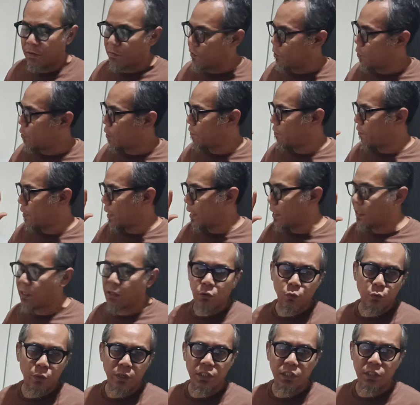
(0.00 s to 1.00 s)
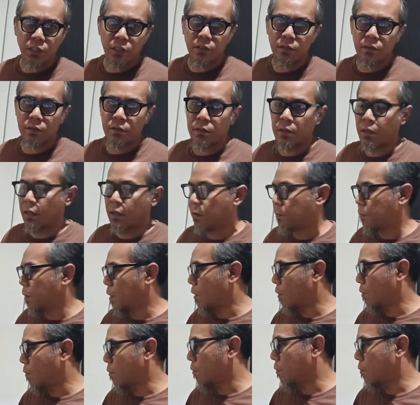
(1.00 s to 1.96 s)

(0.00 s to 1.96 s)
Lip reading: If you have any questions about